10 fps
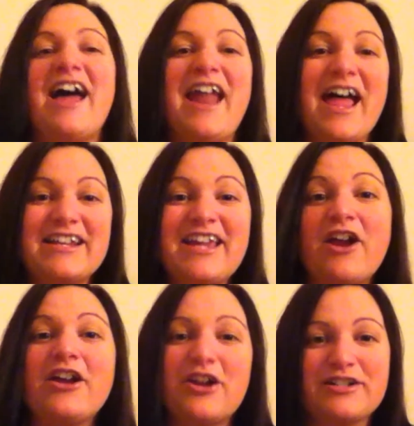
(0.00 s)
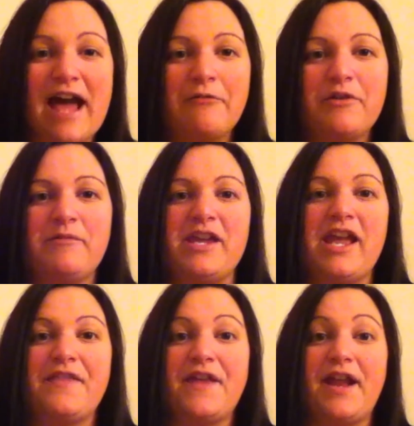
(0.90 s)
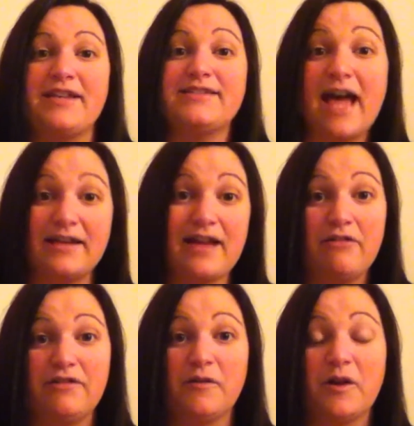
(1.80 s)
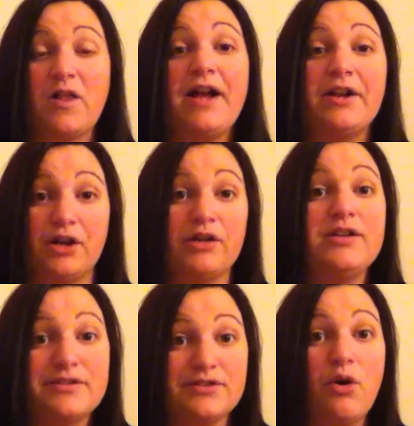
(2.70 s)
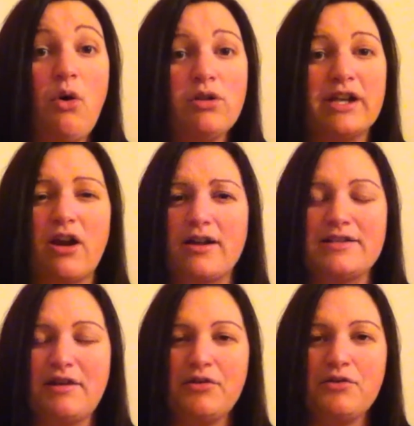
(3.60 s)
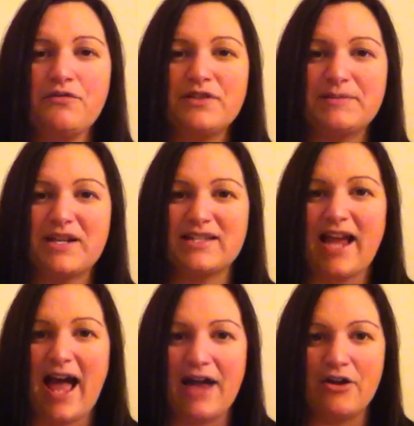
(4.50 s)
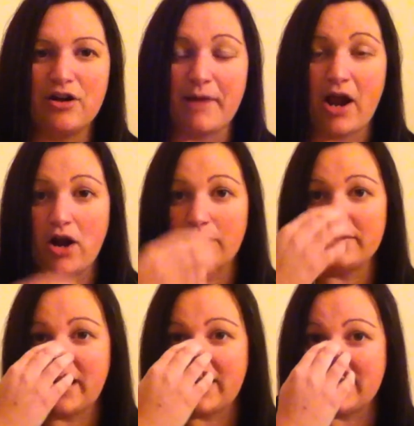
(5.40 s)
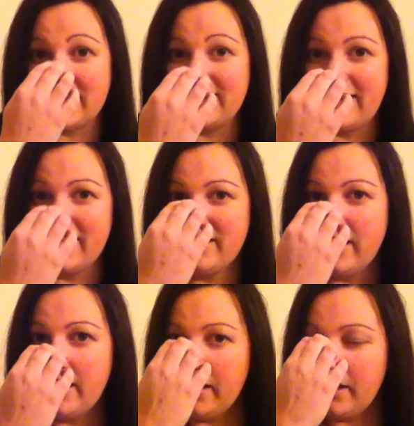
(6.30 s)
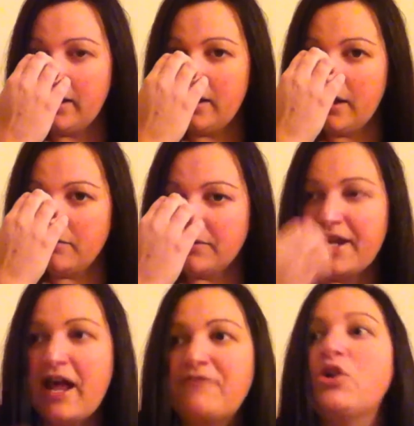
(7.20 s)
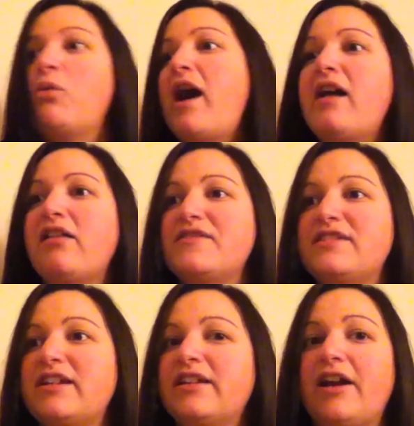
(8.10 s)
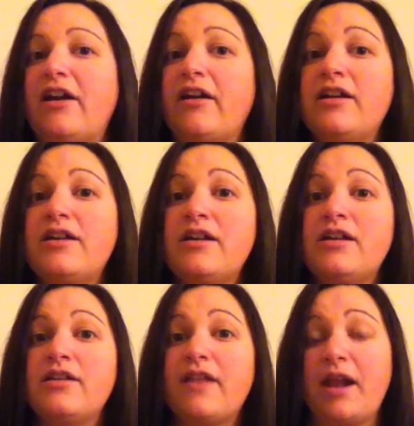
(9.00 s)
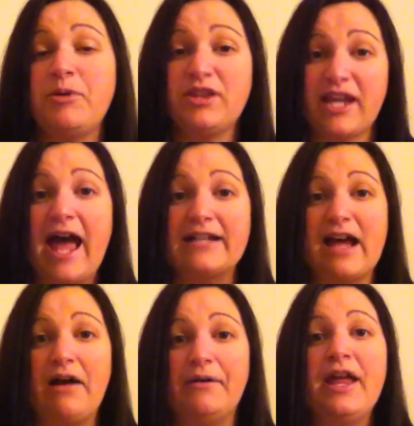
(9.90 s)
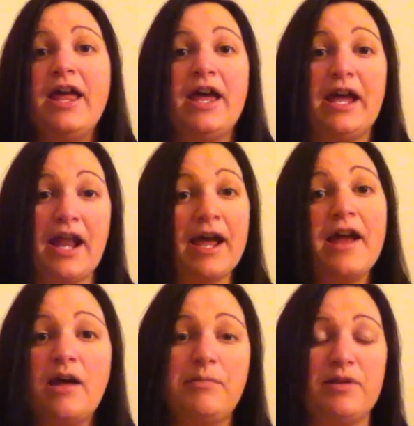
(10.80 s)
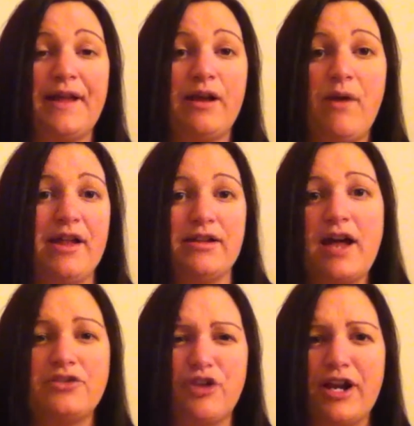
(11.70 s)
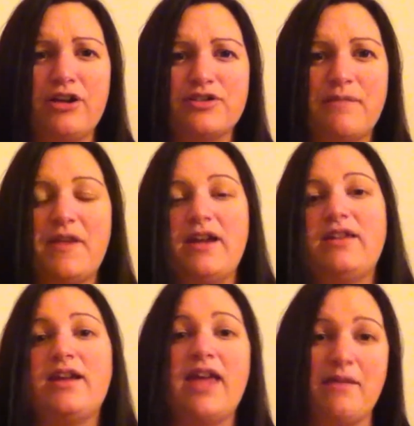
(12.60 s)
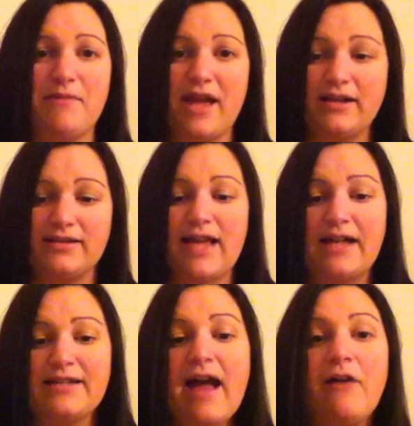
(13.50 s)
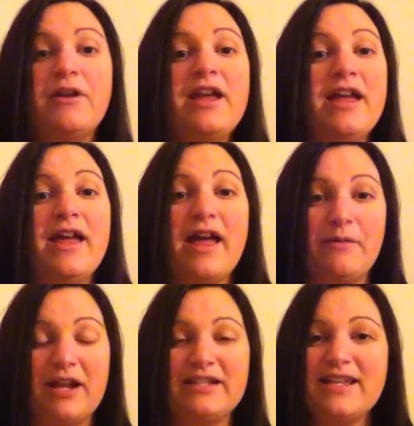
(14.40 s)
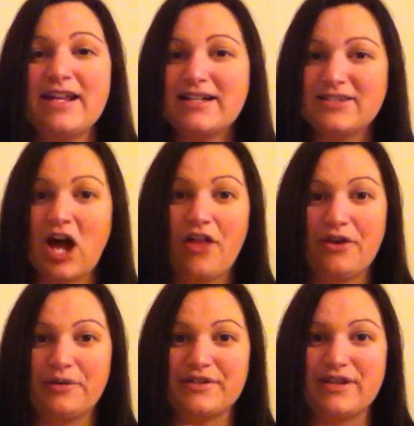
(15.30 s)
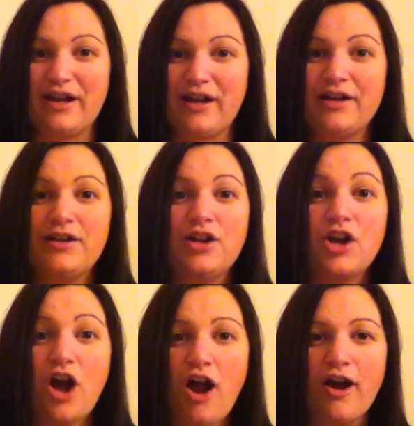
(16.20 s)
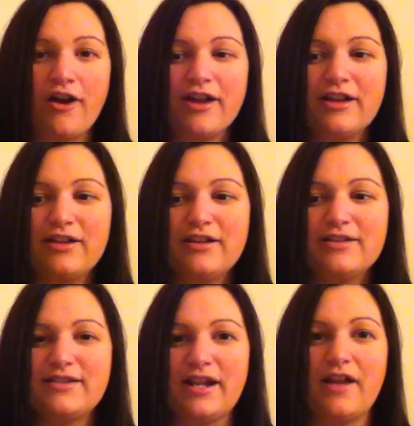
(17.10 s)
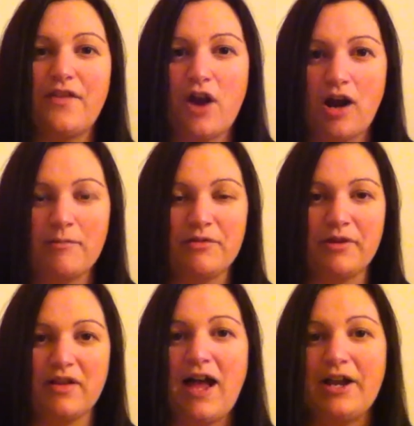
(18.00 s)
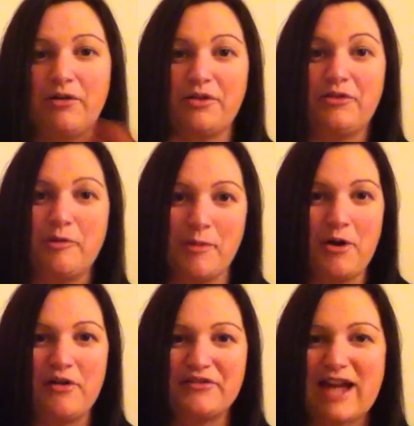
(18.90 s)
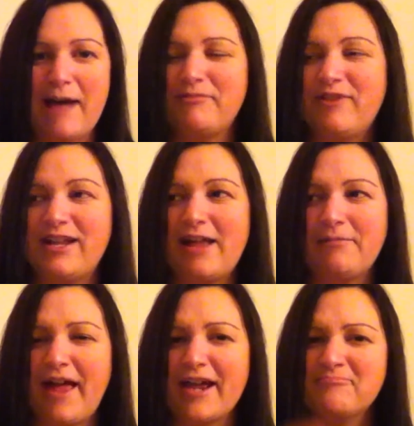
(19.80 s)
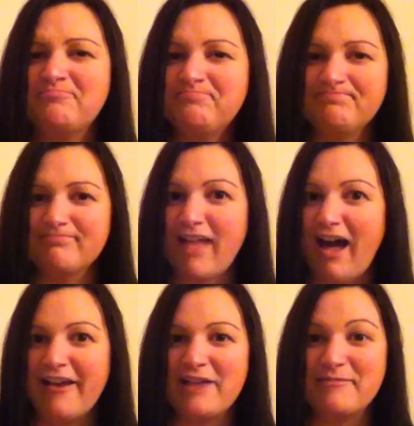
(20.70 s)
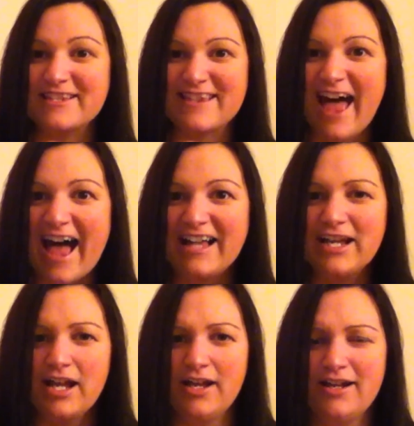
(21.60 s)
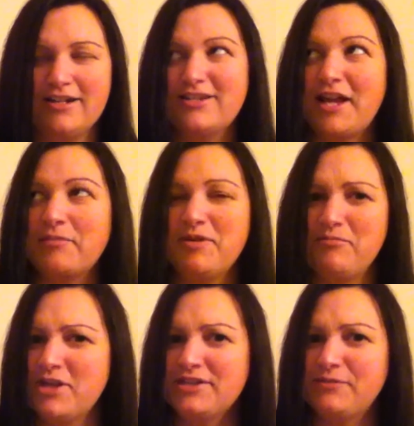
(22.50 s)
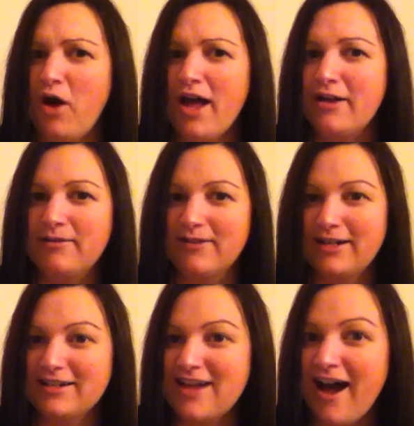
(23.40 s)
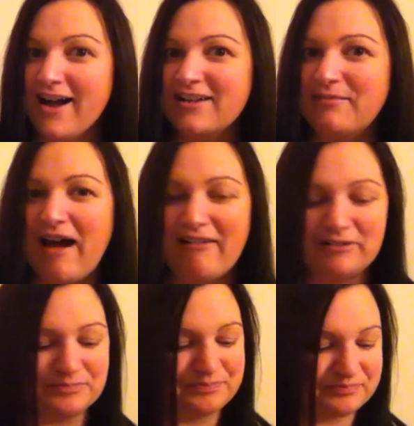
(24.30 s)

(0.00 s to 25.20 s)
And I had carried her down with me, and then I sat down in the recliner still holding her. And so I don't know if it's because I had her in my arms that I didn't see it. But then after a while of sitting there, then I put the cat down, and I got up and like went and got a drink or something, and then came back and sat down. And when I did, I saw there was a card sitting on the arm of the recliner with the remote over top of it. And I'm like, how did I miss that? He's like, miss what? What are you talking about?